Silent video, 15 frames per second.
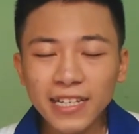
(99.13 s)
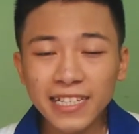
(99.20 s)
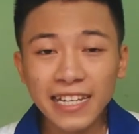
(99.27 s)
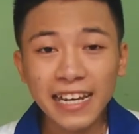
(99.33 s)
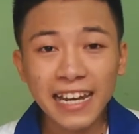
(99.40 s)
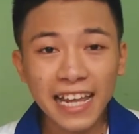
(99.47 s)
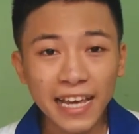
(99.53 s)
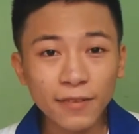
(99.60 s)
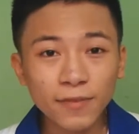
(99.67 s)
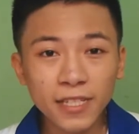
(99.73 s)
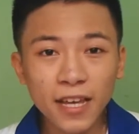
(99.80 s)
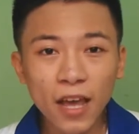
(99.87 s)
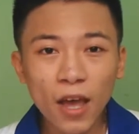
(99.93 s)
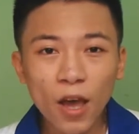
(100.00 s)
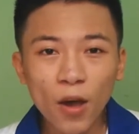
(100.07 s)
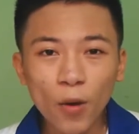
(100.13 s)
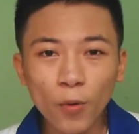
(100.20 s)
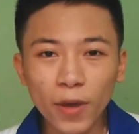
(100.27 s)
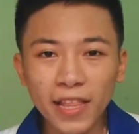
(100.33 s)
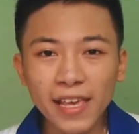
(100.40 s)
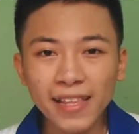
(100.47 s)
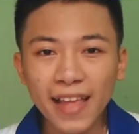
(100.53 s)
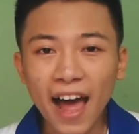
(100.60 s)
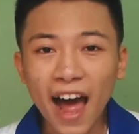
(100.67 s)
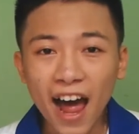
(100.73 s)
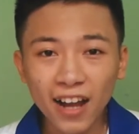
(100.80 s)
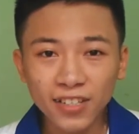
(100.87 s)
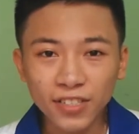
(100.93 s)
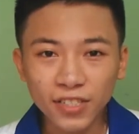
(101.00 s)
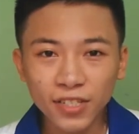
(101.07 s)
She lived with his
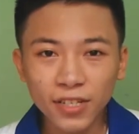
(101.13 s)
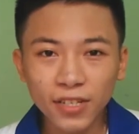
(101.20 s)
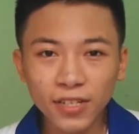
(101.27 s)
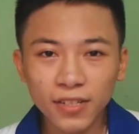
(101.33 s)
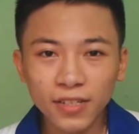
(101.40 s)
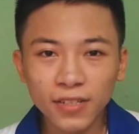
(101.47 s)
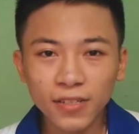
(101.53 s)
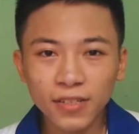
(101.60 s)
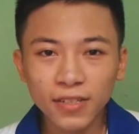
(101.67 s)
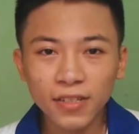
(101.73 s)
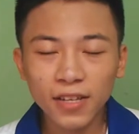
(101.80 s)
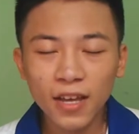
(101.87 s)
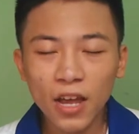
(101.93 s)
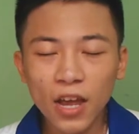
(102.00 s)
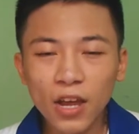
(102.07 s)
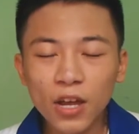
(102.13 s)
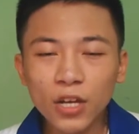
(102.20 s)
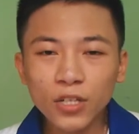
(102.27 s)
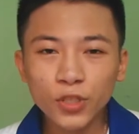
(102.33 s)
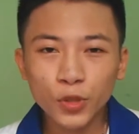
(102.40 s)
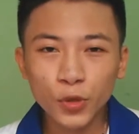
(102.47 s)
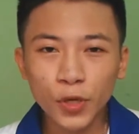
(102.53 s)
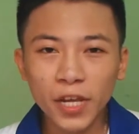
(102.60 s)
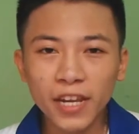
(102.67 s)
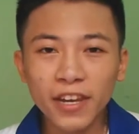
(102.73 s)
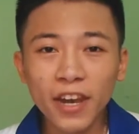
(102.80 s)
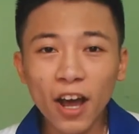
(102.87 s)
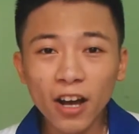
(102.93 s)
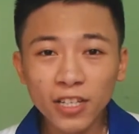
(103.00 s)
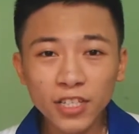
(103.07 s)
aunt. She
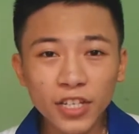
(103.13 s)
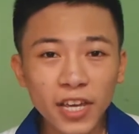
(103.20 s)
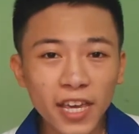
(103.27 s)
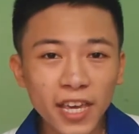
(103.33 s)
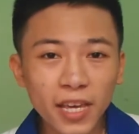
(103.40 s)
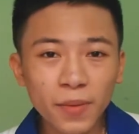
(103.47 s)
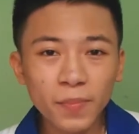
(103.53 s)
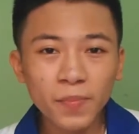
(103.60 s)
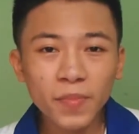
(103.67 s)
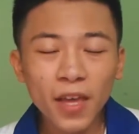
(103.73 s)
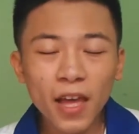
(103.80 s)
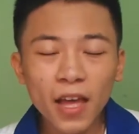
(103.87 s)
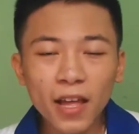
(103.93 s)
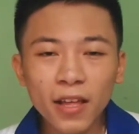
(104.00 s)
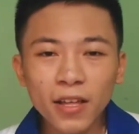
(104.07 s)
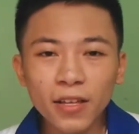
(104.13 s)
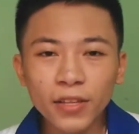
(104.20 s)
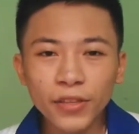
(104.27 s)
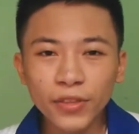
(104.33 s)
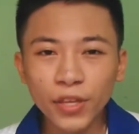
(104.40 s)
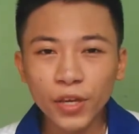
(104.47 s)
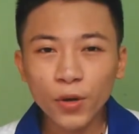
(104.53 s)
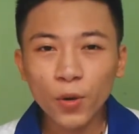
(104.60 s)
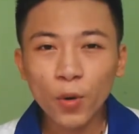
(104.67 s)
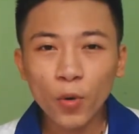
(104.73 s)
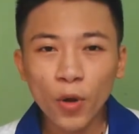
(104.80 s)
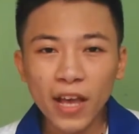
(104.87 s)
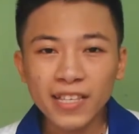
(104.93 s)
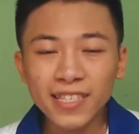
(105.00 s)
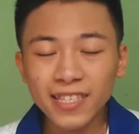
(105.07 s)
nurtured him till
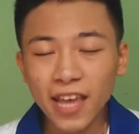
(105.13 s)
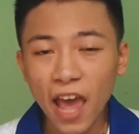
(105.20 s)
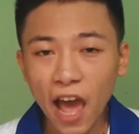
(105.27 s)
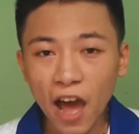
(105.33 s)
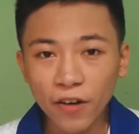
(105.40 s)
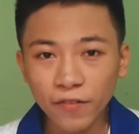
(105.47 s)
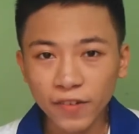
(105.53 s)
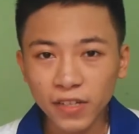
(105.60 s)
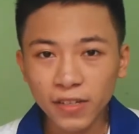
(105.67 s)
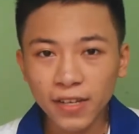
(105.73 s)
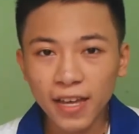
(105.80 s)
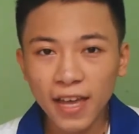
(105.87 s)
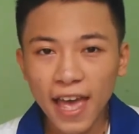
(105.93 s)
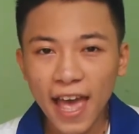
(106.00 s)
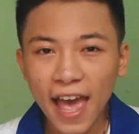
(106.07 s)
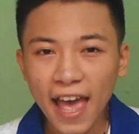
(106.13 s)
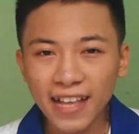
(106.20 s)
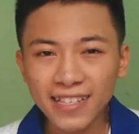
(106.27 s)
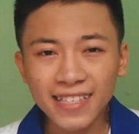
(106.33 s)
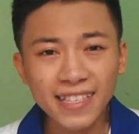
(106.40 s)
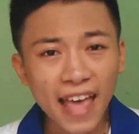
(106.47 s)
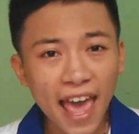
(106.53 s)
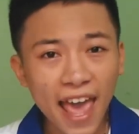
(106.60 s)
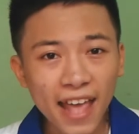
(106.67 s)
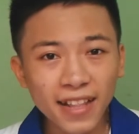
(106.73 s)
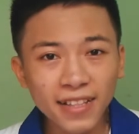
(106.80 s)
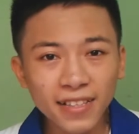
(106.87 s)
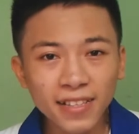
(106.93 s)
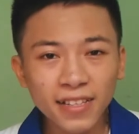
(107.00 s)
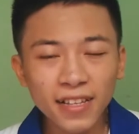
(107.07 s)
grade 12, and
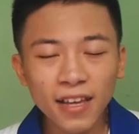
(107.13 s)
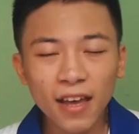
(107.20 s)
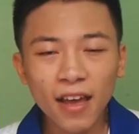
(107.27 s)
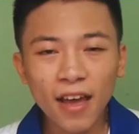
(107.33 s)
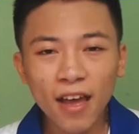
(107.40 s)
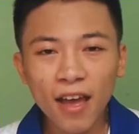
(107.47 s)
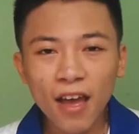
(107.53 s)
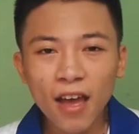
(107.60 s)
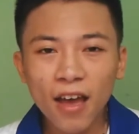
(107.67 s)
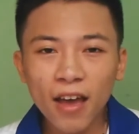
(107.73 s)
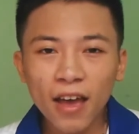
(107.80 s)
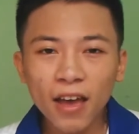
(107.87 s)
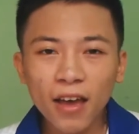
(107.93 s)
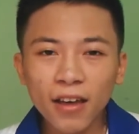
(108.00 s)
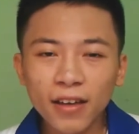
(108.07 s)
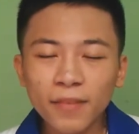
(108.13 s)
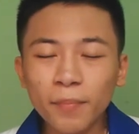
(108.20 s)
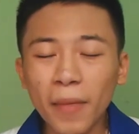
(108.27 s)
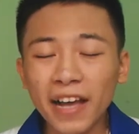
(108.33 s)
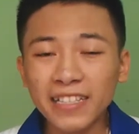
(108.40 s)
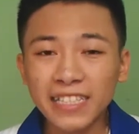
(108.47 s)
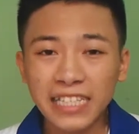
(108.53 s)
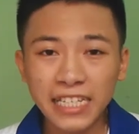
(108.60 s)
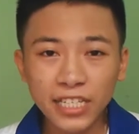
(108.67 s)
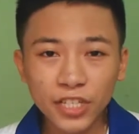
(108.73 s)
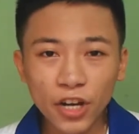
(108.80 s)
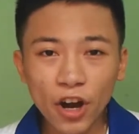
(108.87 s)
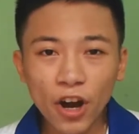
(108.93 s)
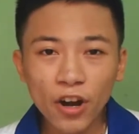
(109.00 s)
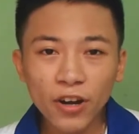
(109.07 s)
then my
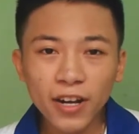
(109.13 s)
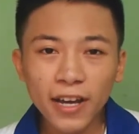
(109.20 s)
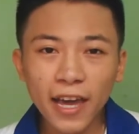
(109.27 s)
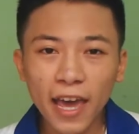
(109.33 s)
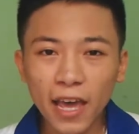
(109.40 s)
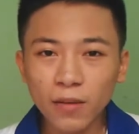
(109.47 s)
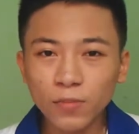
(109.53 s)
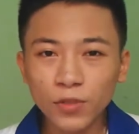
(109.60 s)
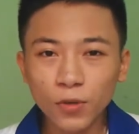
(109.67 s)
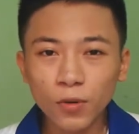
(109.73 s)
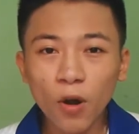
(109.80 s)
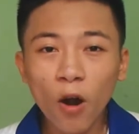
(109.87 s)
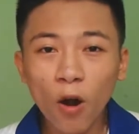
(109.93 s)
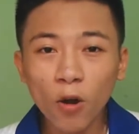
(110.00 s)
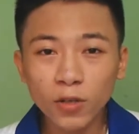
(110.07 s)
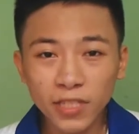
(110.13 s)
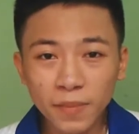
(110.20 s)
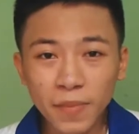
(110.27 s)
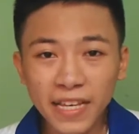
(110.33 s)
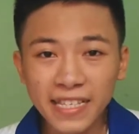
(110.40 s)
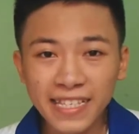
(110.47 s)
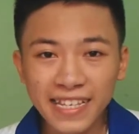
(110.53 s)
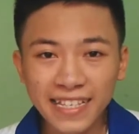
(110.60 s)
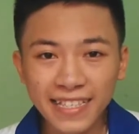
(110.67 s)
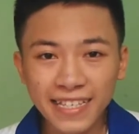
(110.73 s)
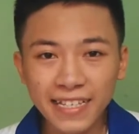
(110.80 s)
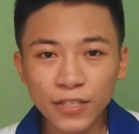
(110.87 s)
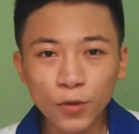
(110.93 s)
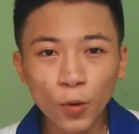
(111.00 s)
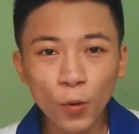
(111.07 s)
teacher came to Ho Chi Minh
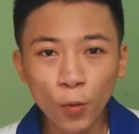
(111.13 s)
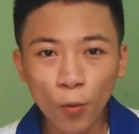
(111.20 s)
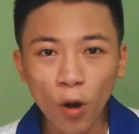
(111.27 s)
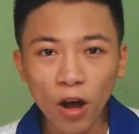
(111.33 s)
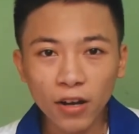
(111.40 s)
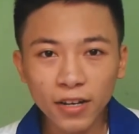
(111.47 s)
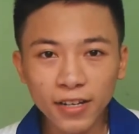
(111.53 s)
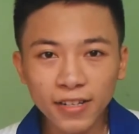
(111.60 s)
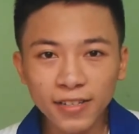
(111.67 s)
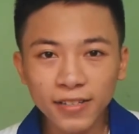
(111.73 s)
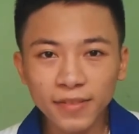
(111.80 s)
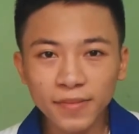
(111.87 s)
City to work.